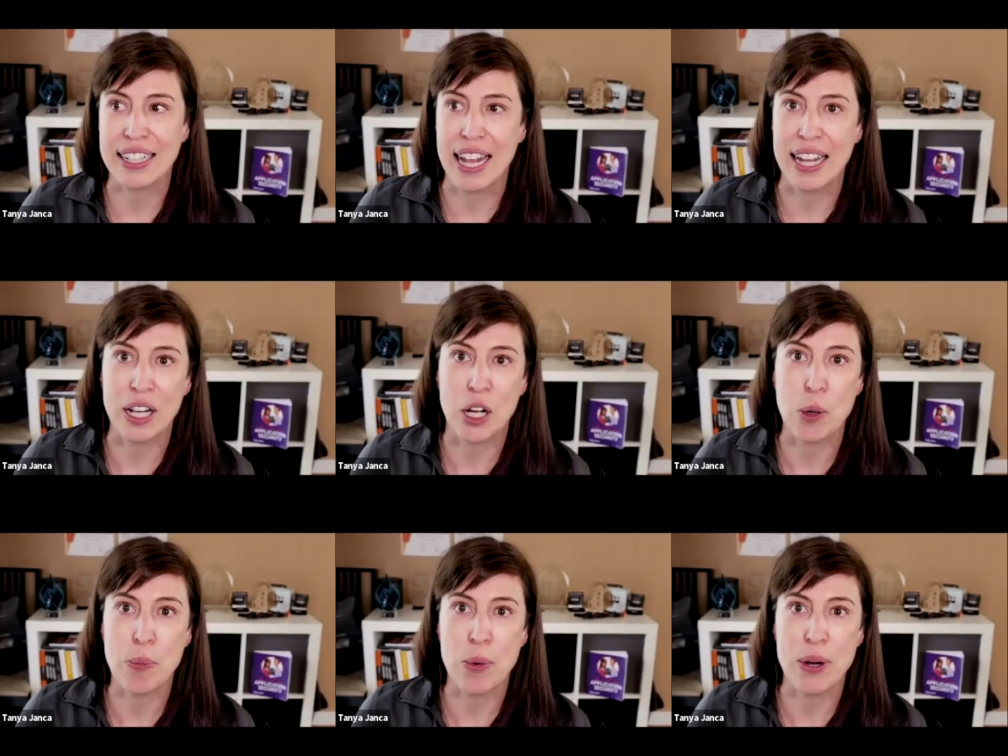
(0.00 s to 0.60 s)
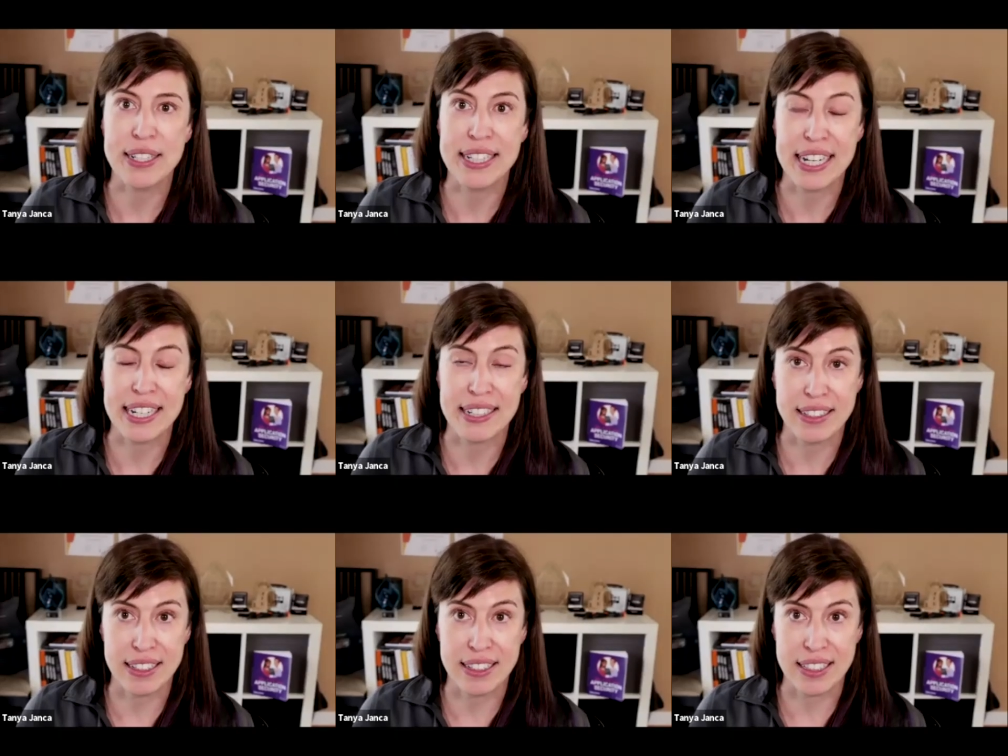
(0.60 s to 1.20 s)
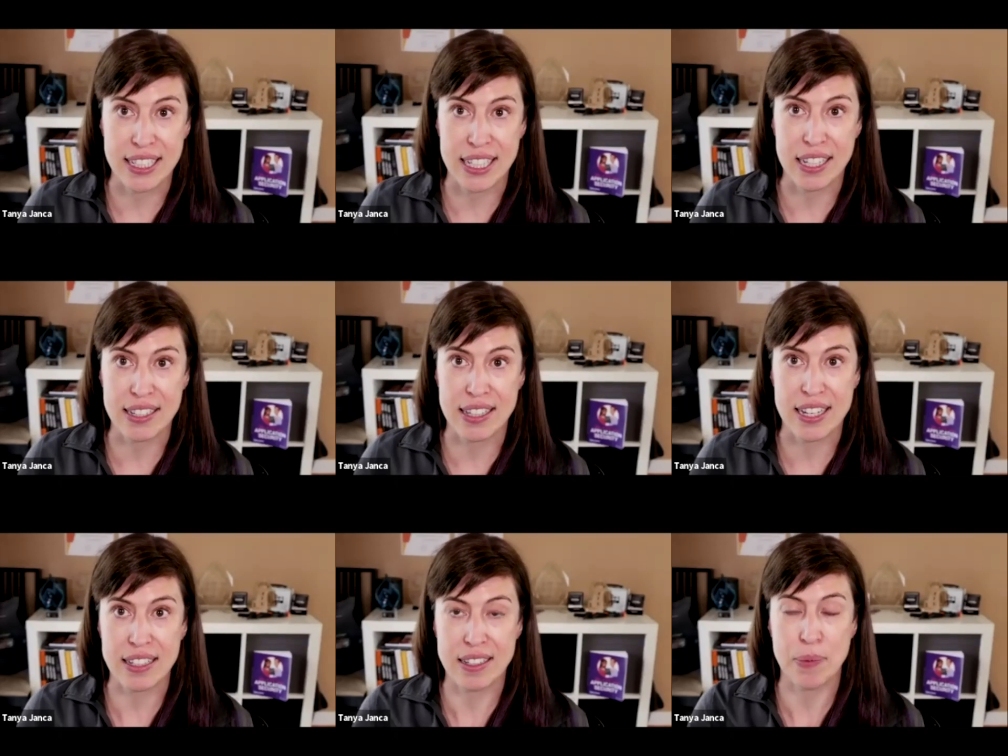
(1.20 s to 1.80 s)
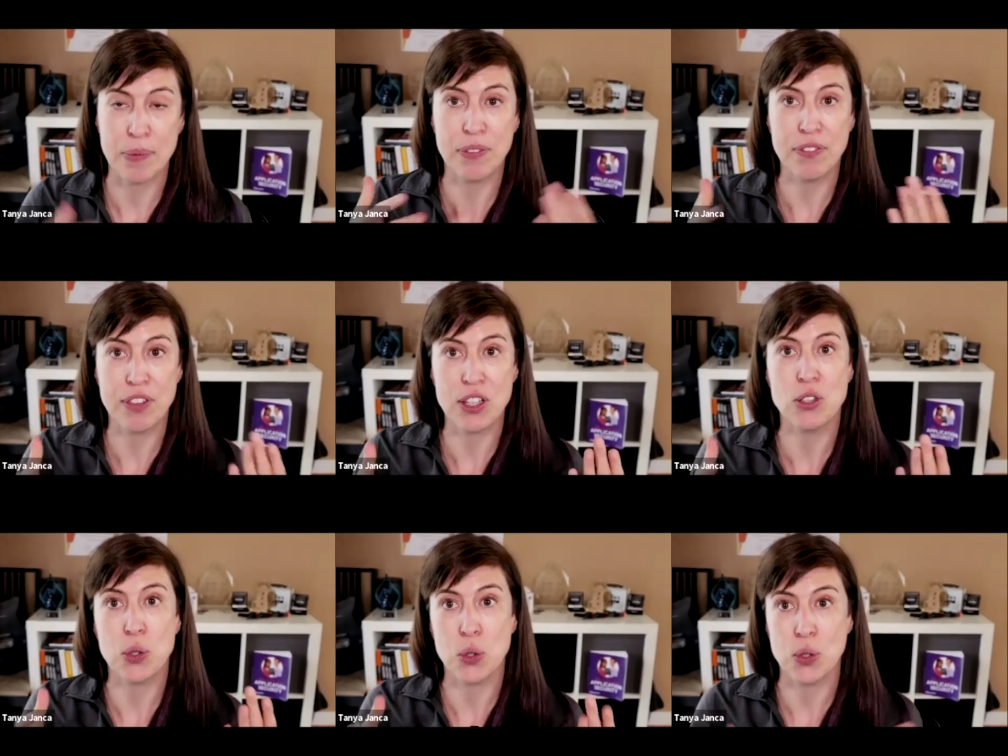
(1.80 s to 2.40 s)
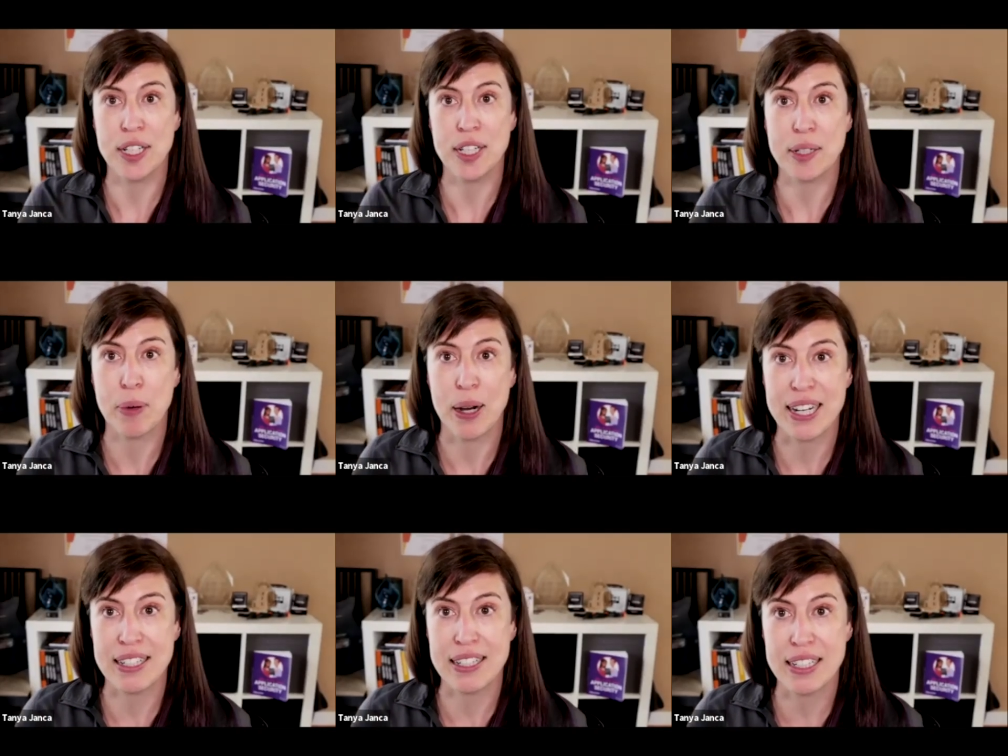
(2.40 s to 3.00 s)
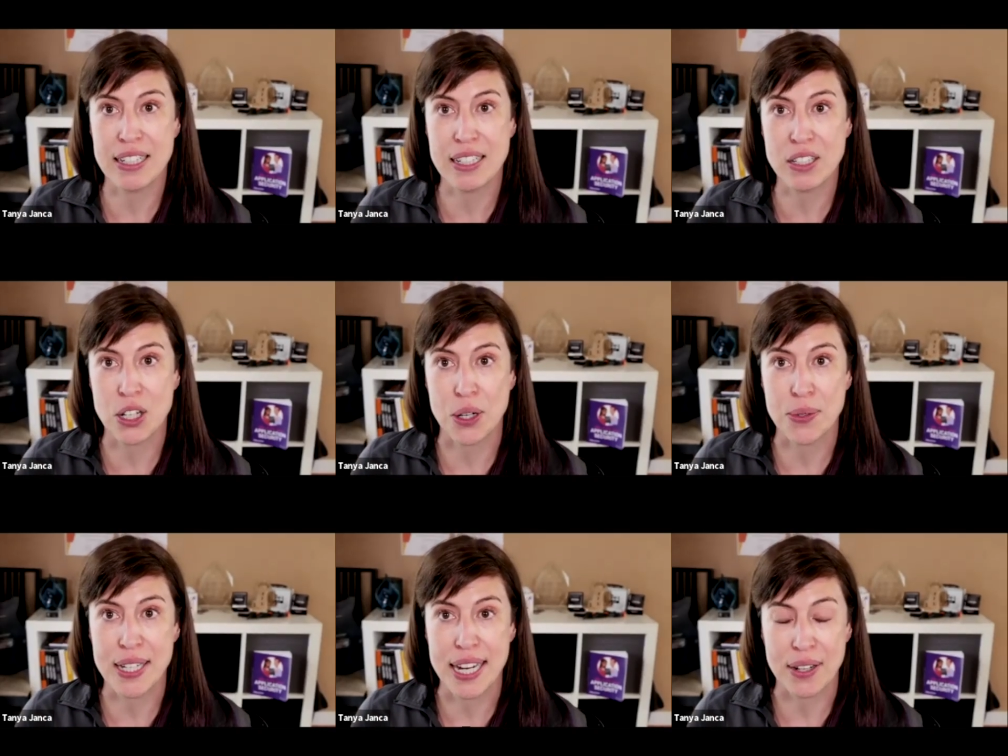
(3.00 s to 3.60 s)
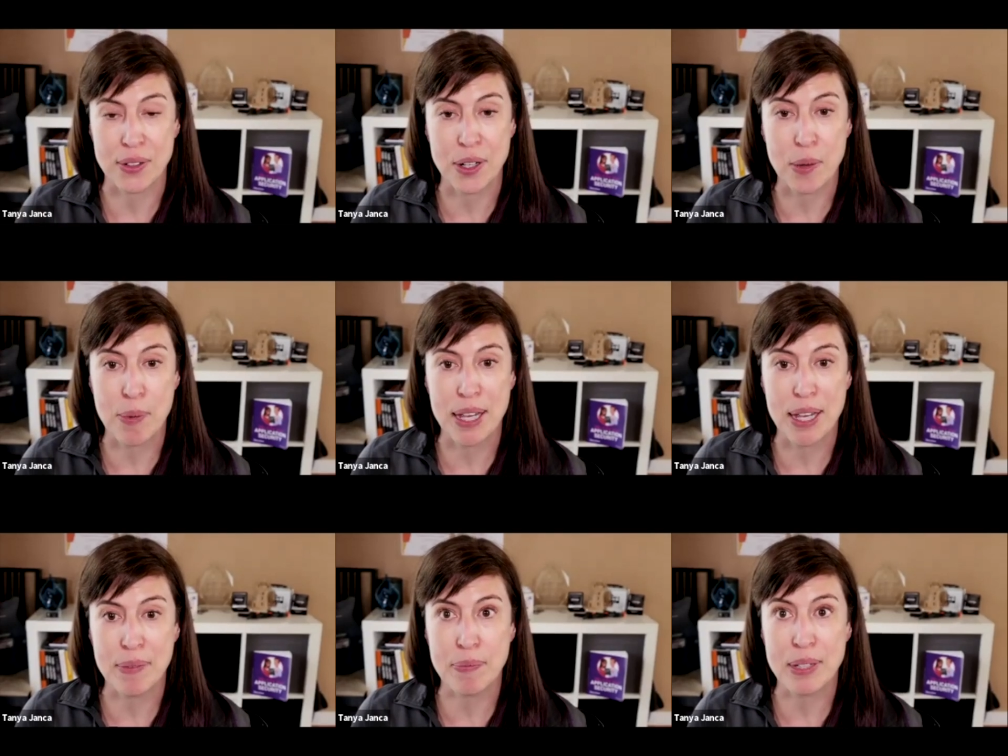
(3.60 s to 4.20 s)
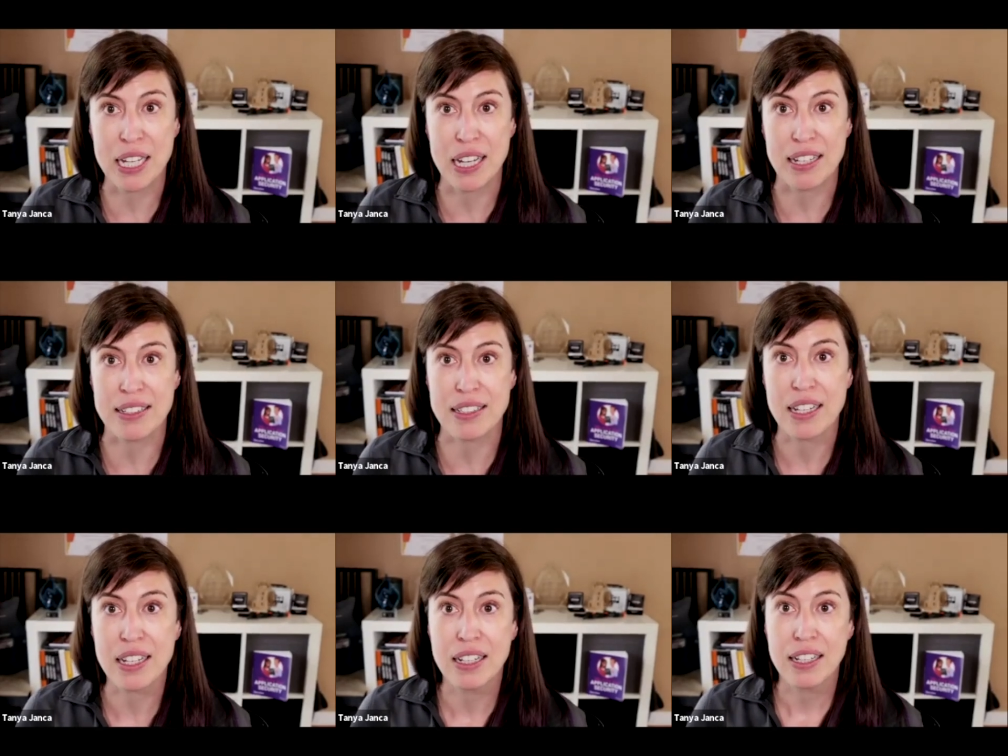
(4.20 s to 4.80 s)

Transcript: I hope one day to see that some of the tooling prices go down a bit because